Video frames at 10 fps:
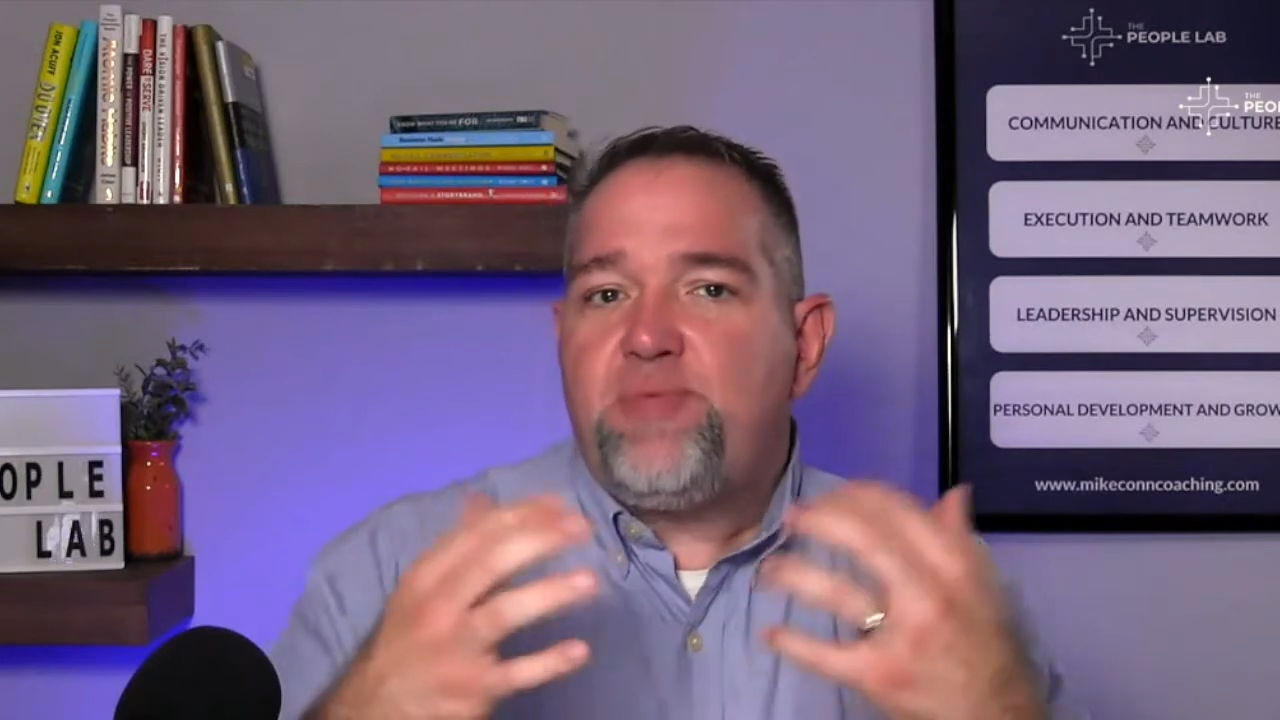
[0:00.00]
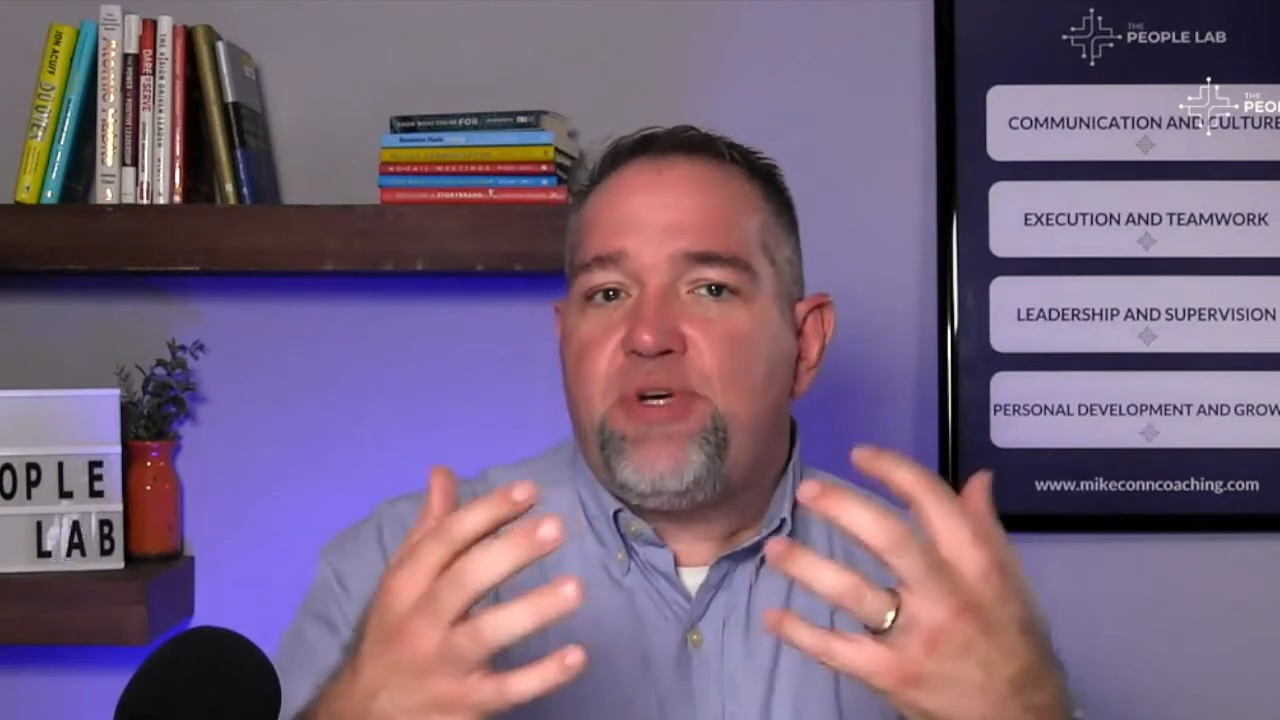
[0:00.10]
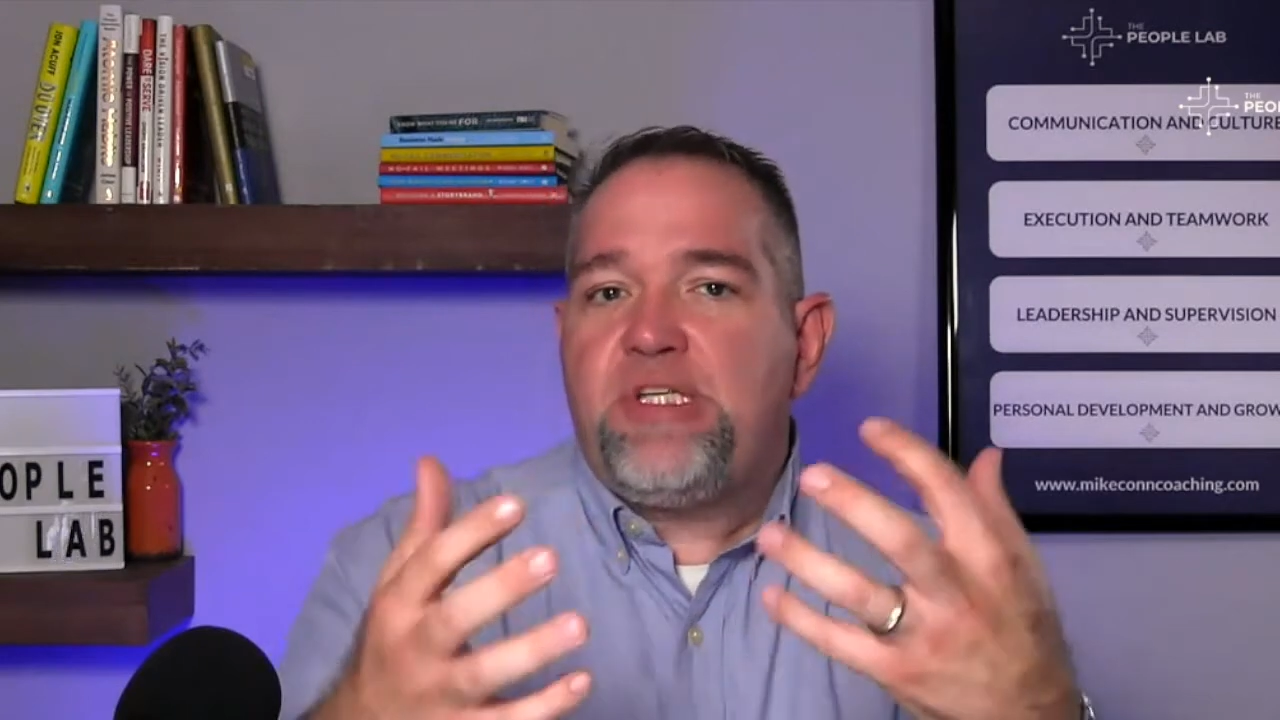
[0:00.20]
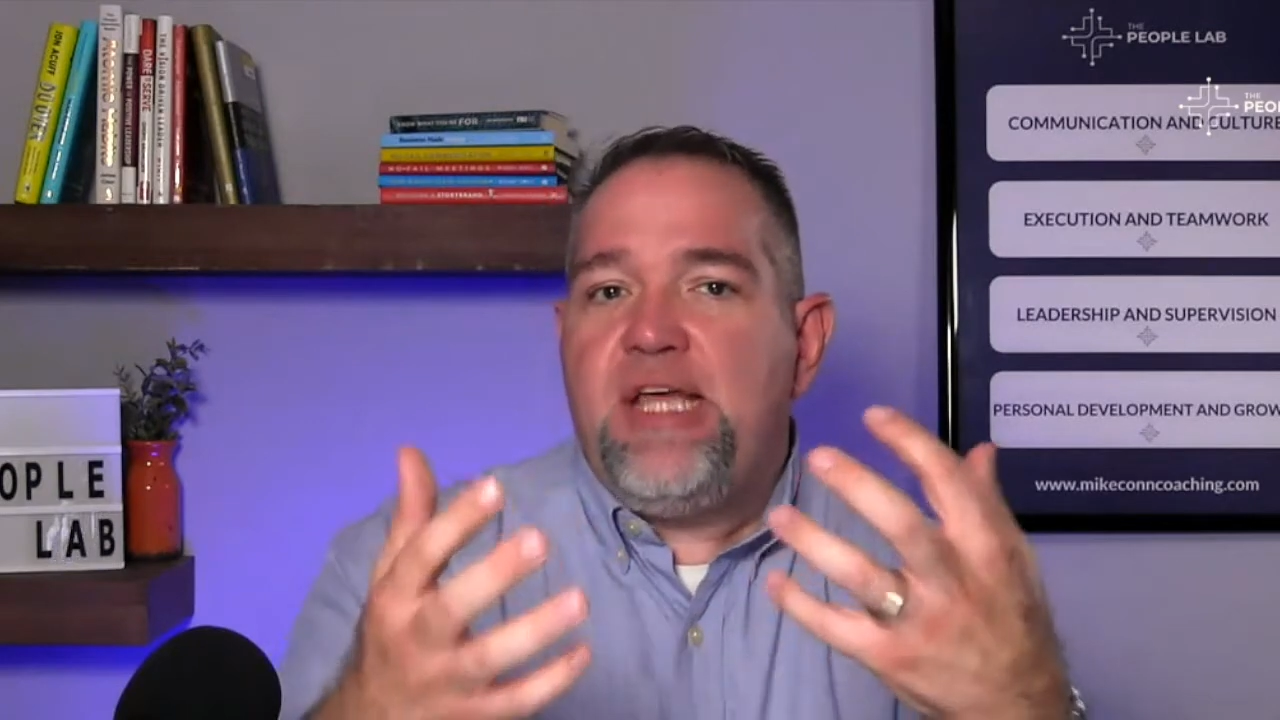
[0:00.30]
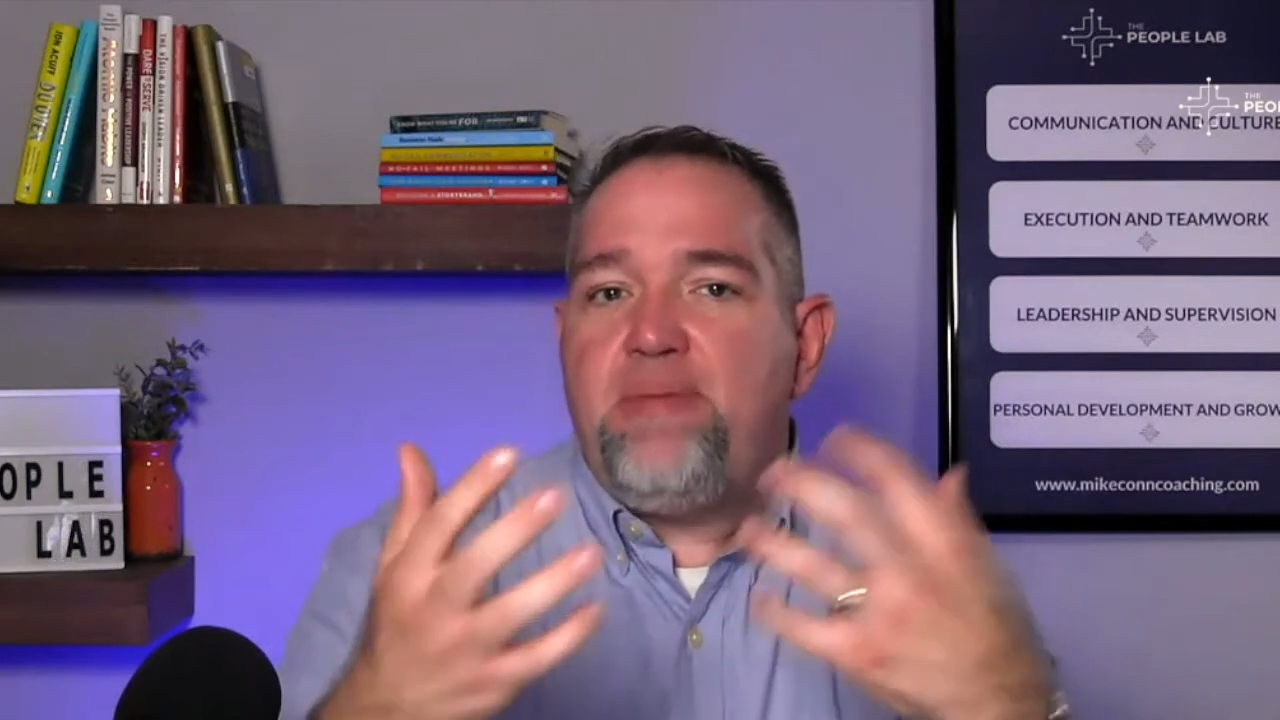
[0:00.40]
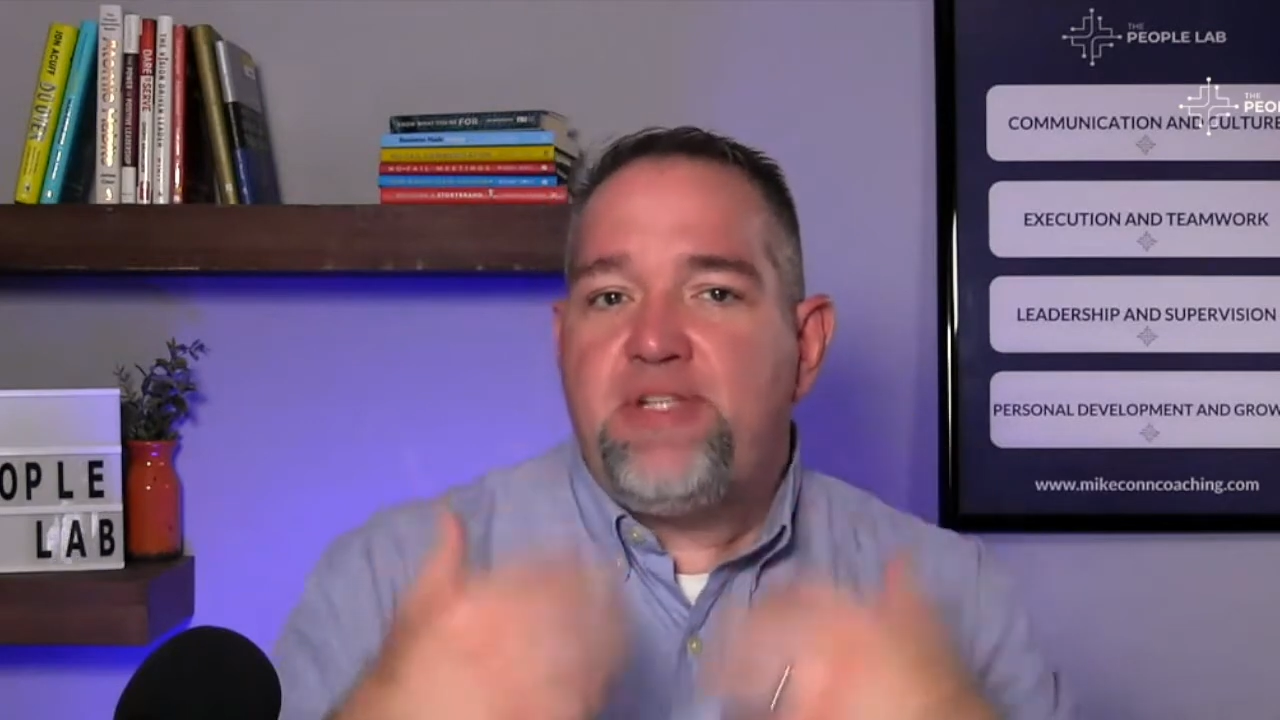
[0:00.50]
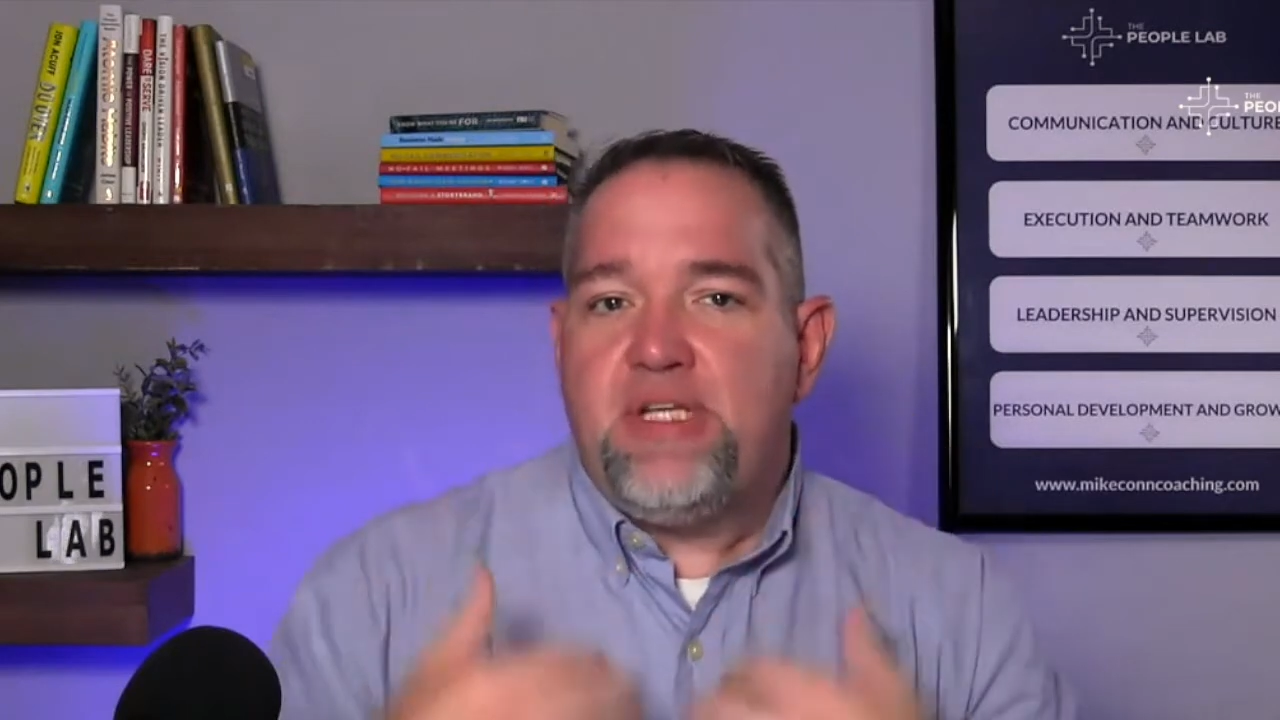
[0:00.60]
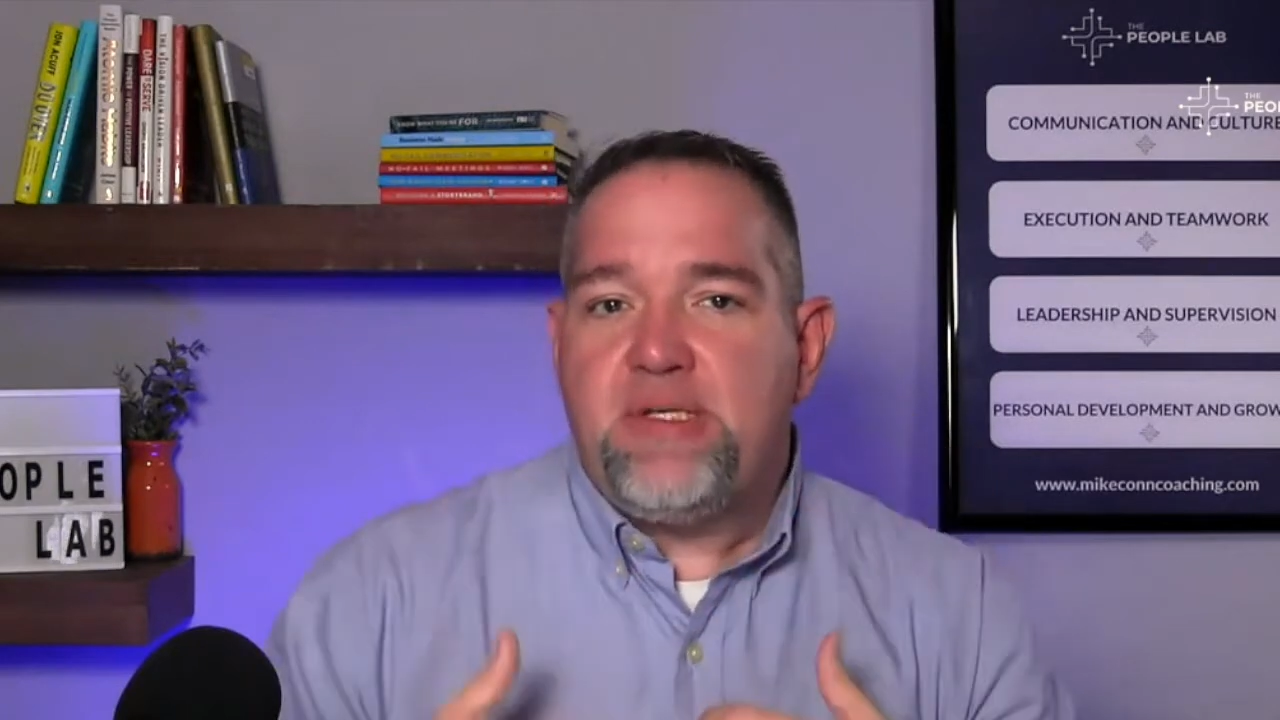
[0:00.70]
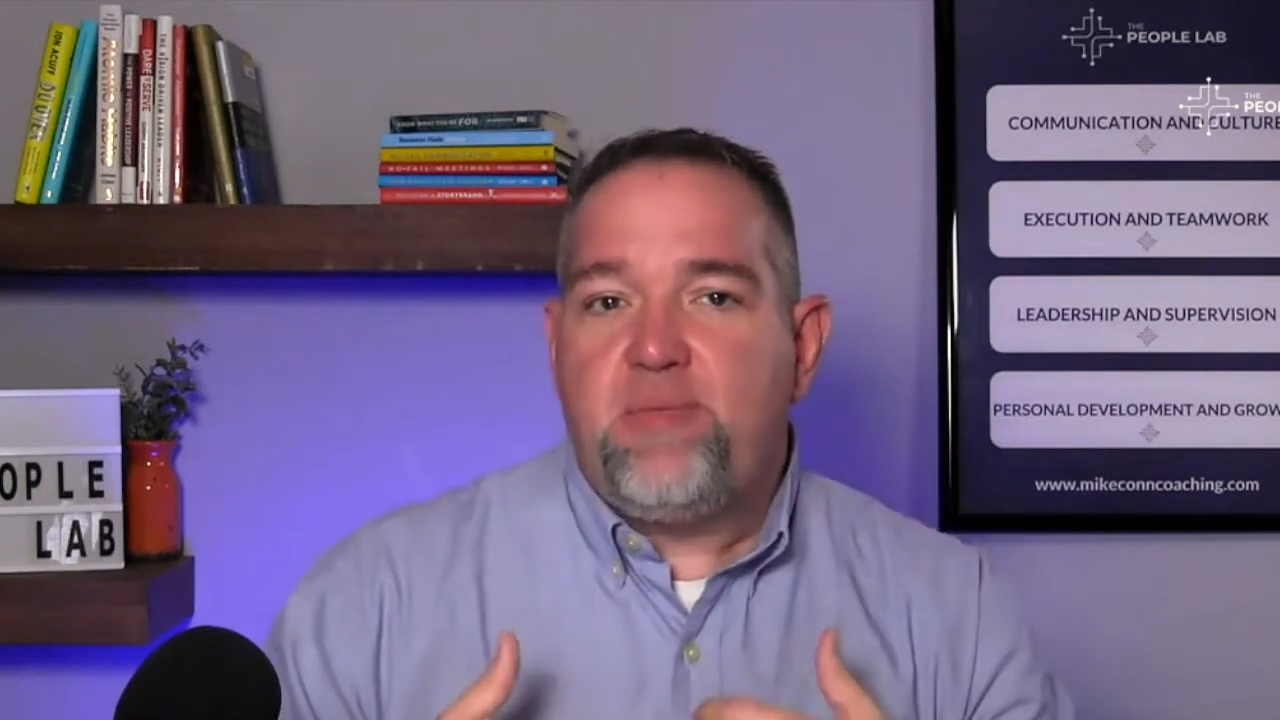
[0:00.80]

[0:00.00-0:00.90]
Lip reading: perceptions,